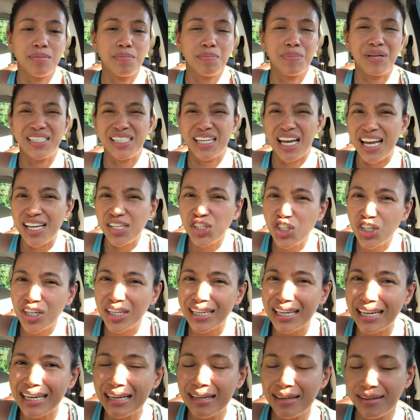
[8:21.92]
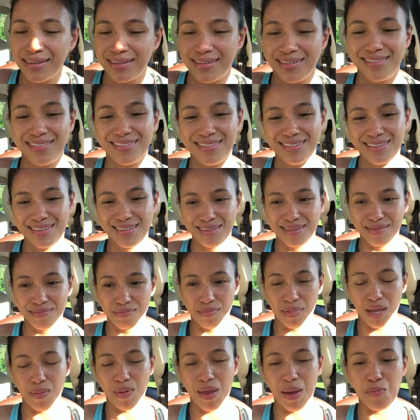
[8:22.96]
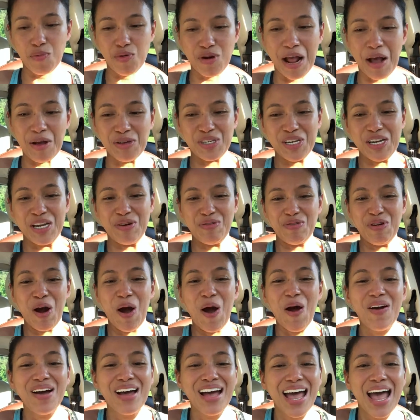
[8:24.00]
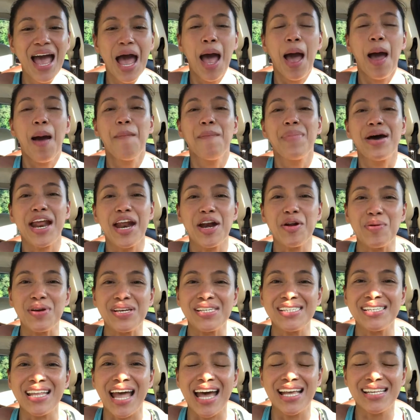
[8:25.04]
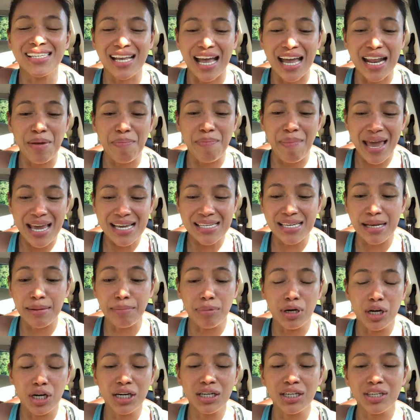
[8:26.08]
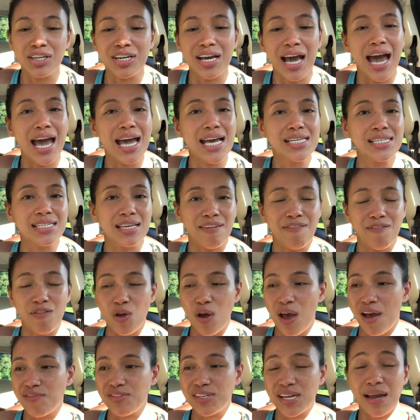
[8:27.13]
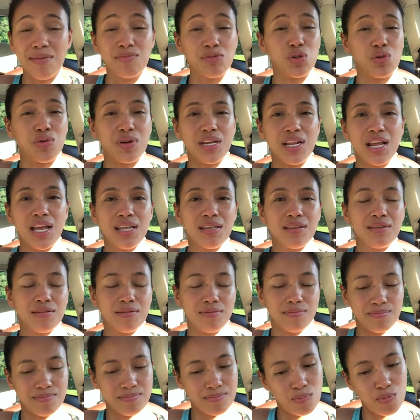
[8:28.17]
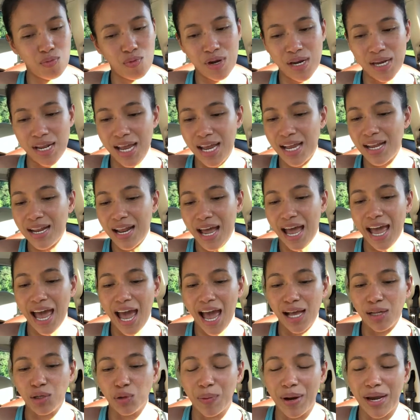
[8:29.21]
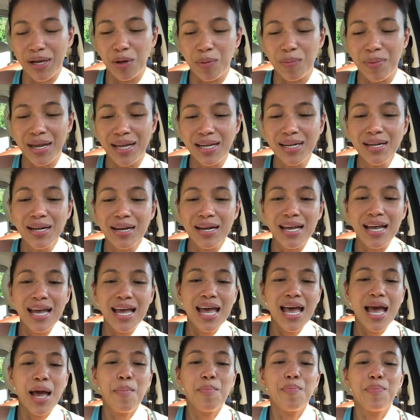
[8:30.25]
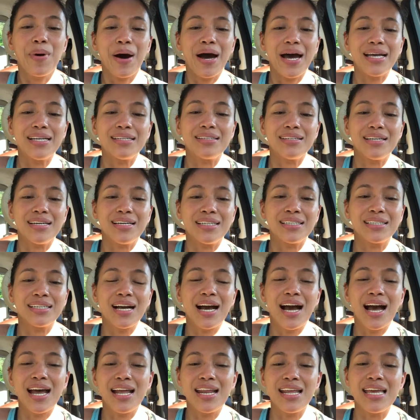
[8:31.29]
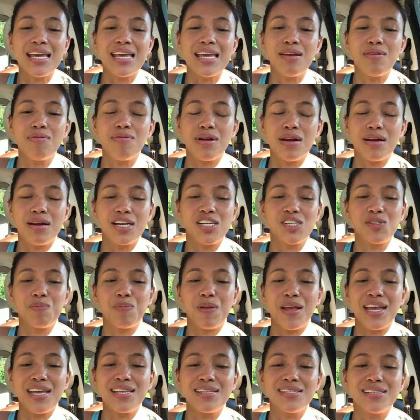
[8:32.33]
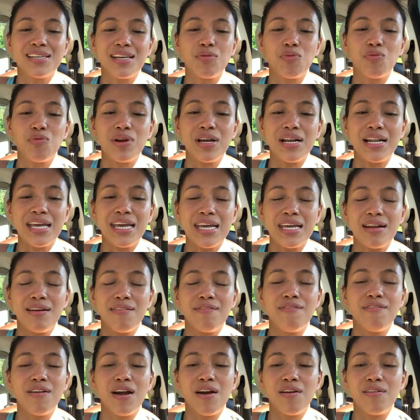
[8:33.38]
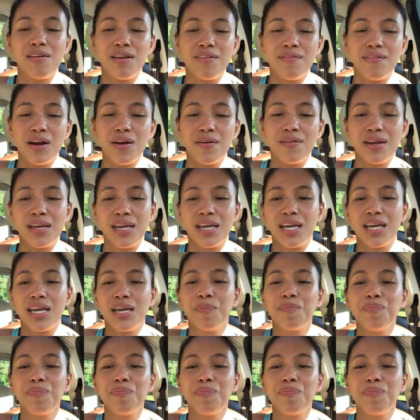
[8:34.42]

Patanjali, I'm pronouncing it wrong. But anyways, that's an amazing book, you guys. If you have time to read it, I highly recommend. But Ankadi explains it really in a very, very